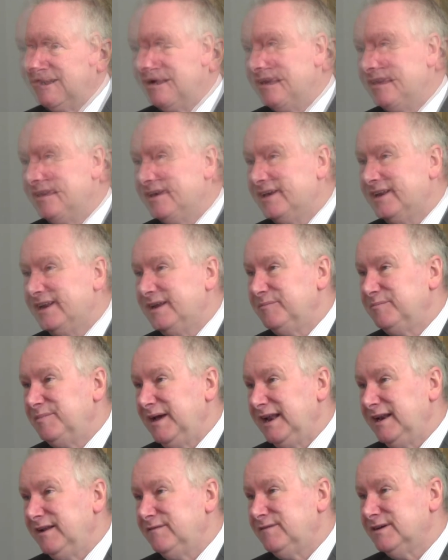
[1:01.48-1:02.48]
One of the great
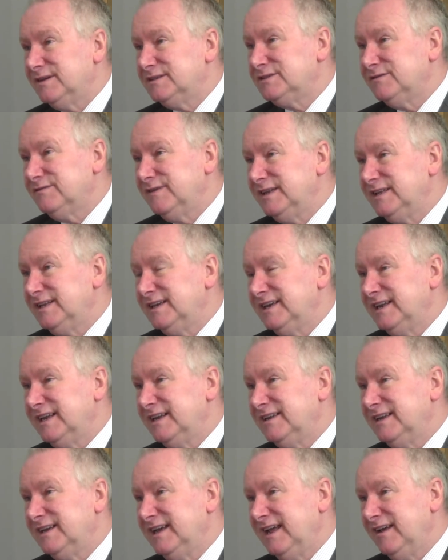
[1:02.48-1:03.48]
benefits of
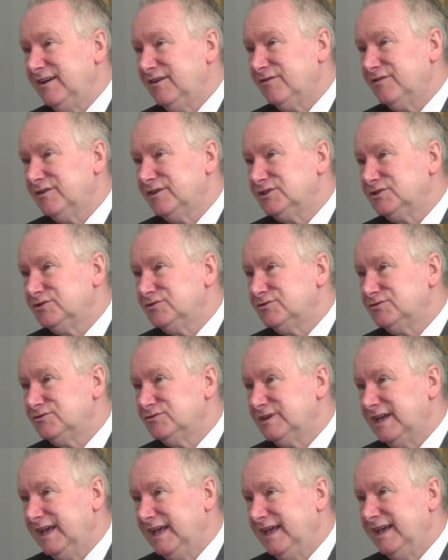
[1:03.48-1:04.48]
integrating health and social
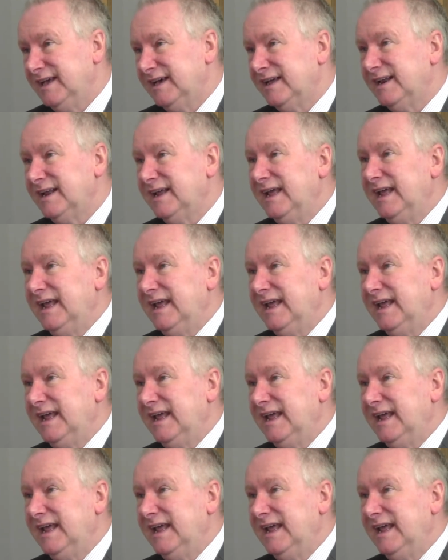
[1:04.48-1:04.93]
care